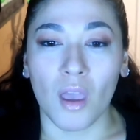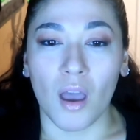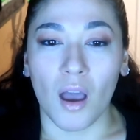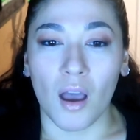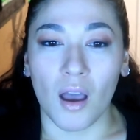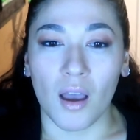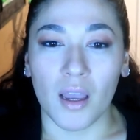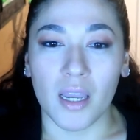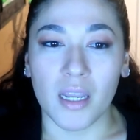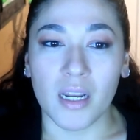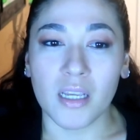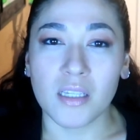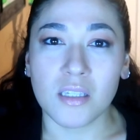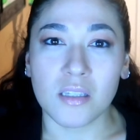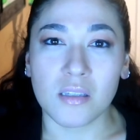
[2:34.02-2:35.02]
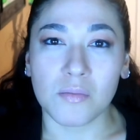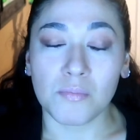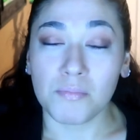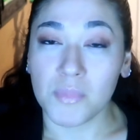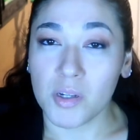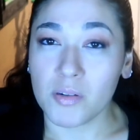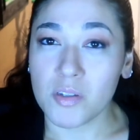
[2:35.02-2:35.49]

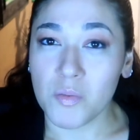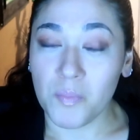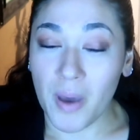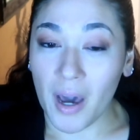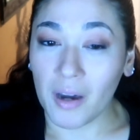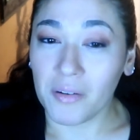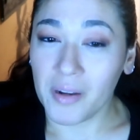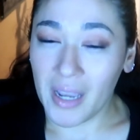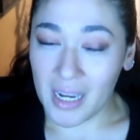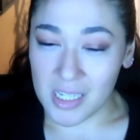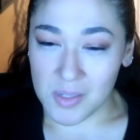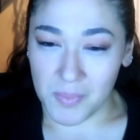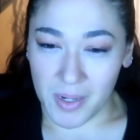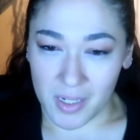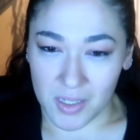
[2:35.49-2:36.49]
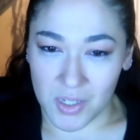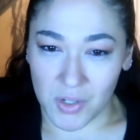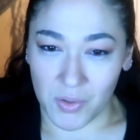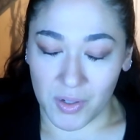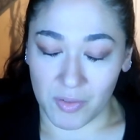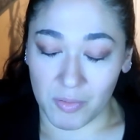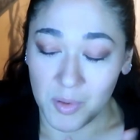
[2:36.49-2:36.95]
There is a powdery aspect to
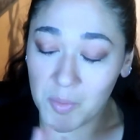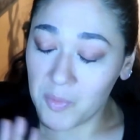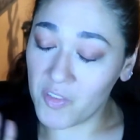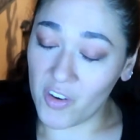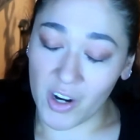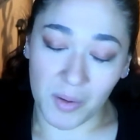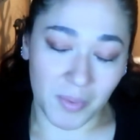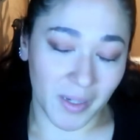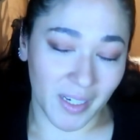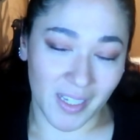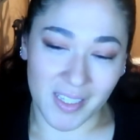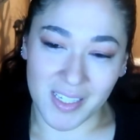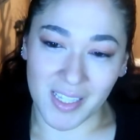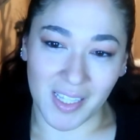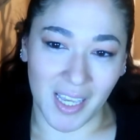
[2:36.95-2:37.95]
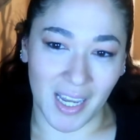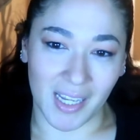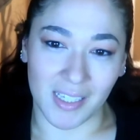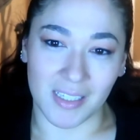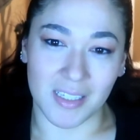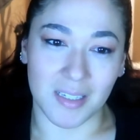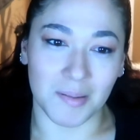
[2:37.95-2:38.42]
it from the very beginning to the
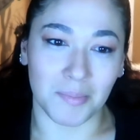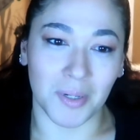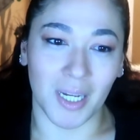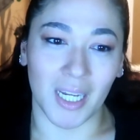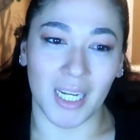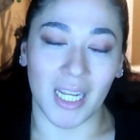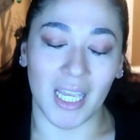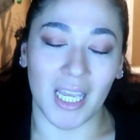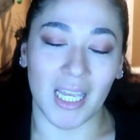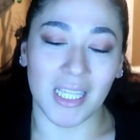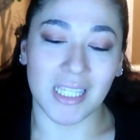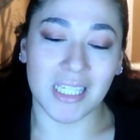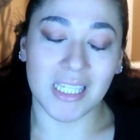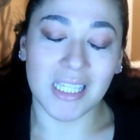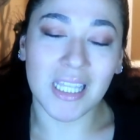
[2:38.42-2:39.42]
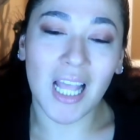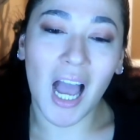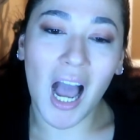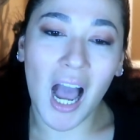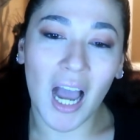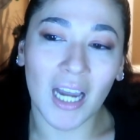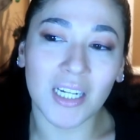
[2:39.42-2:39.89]
end, but it's
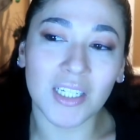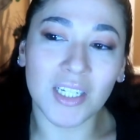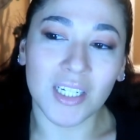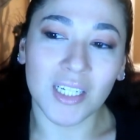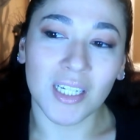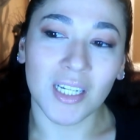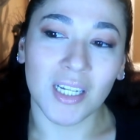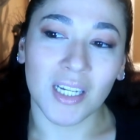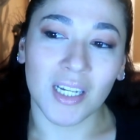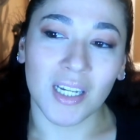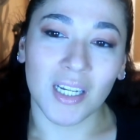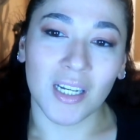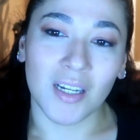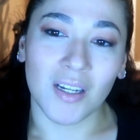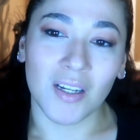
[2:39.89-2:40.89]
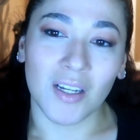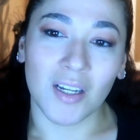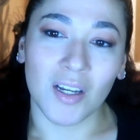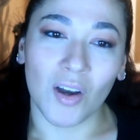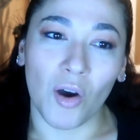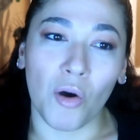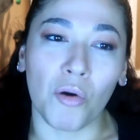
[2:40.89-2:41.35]
not
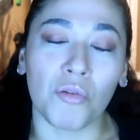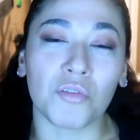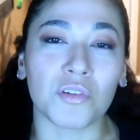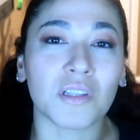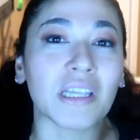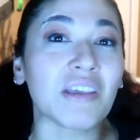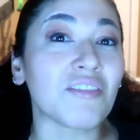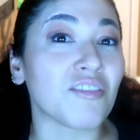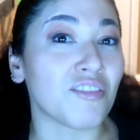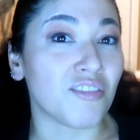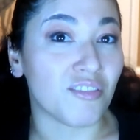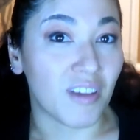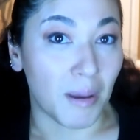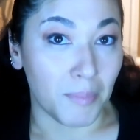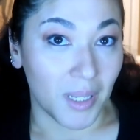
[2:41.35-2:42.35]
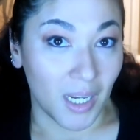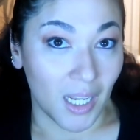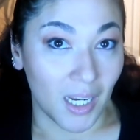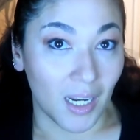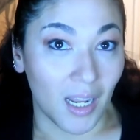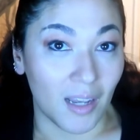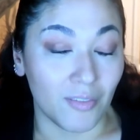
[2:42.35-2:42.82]
overly
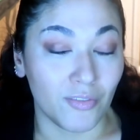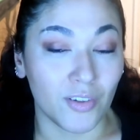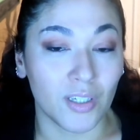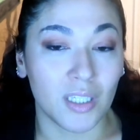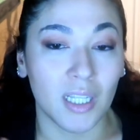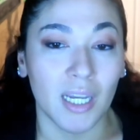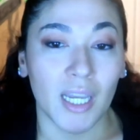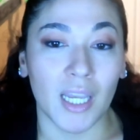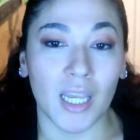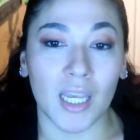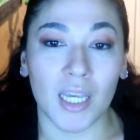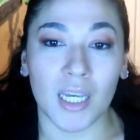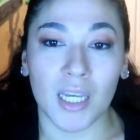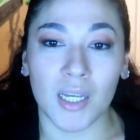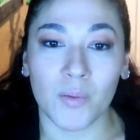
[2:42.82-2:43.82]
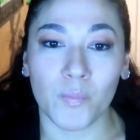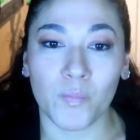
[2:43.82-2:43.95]
feminine. I feel like